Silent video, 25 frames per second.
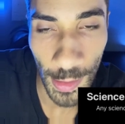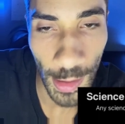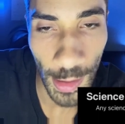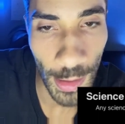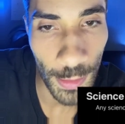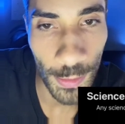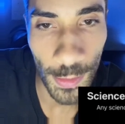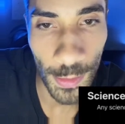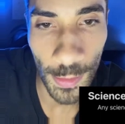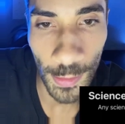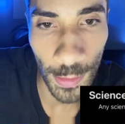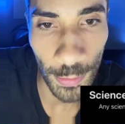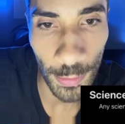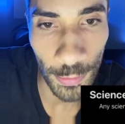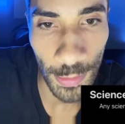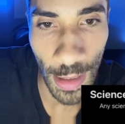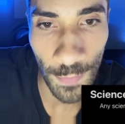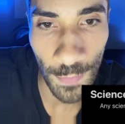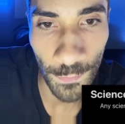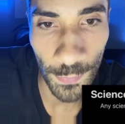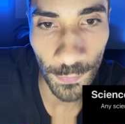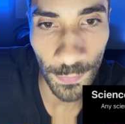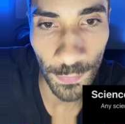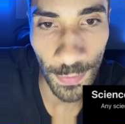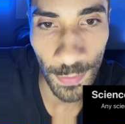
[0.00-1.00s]
I don't know. I don't
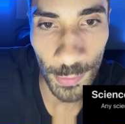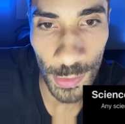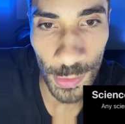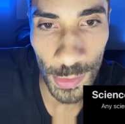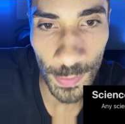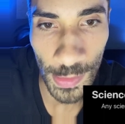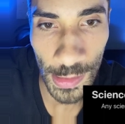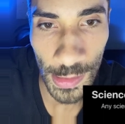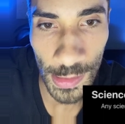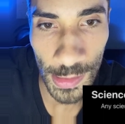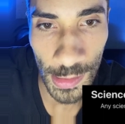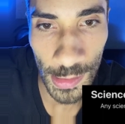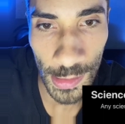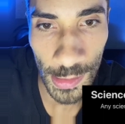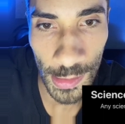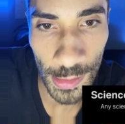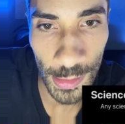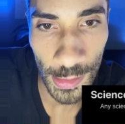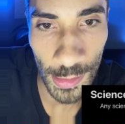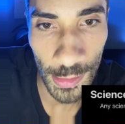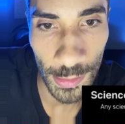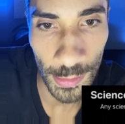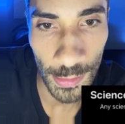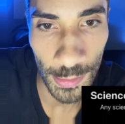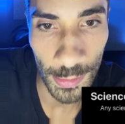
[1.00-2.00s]
have a favorite
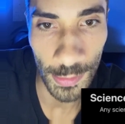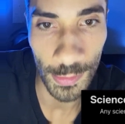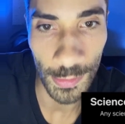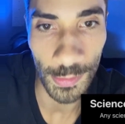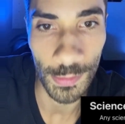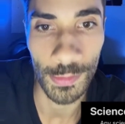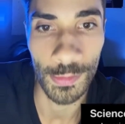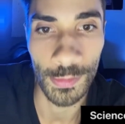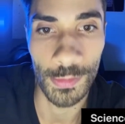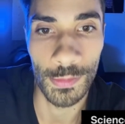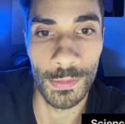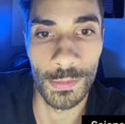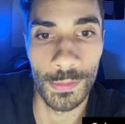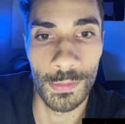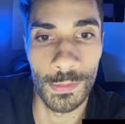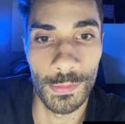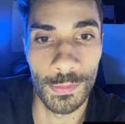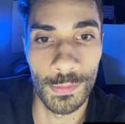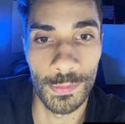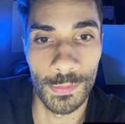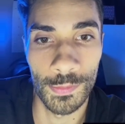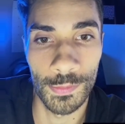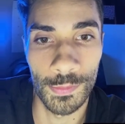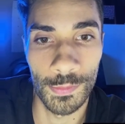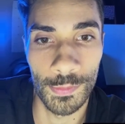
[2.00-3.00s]
species.
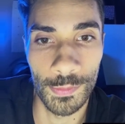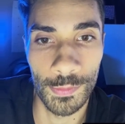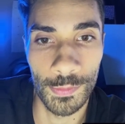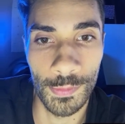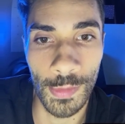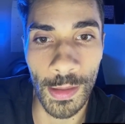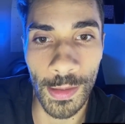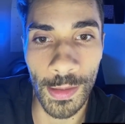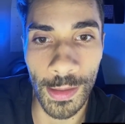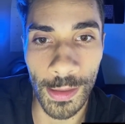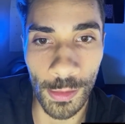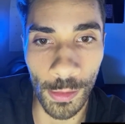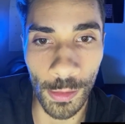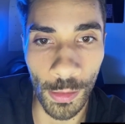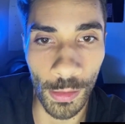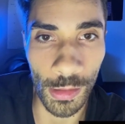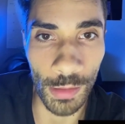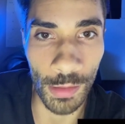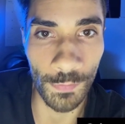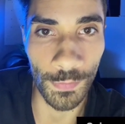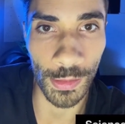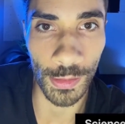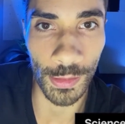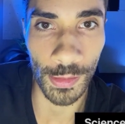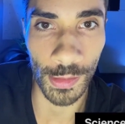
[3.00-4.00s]
I like all
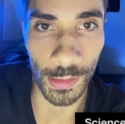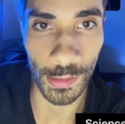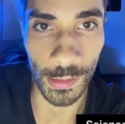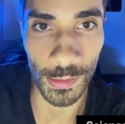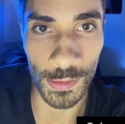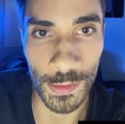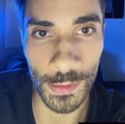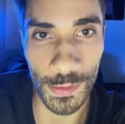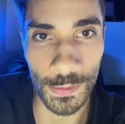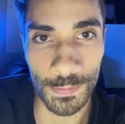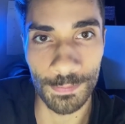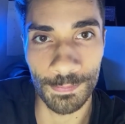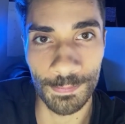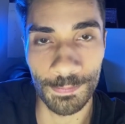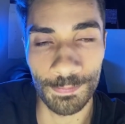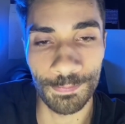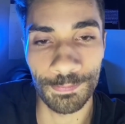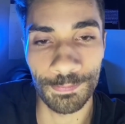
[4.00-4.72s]
living things.